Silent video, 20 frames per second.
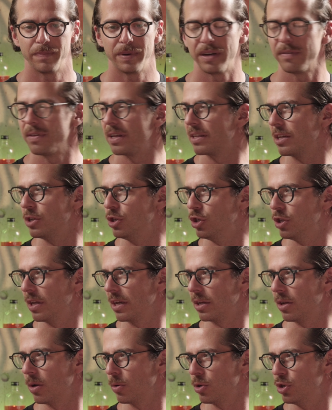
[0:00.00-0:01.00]
a bit
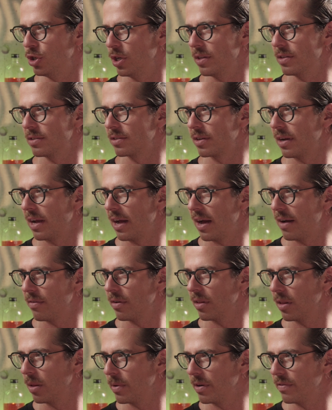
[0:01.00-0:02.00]
of gins can have
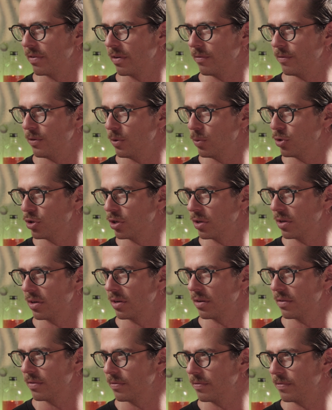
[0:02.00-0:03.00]
a little bit of
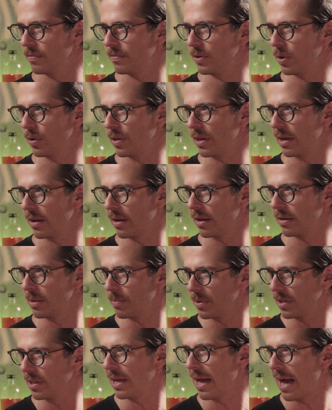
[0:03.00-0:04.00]
infusion of, they
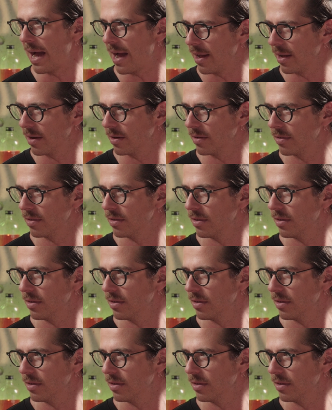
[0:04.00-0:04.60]
typically add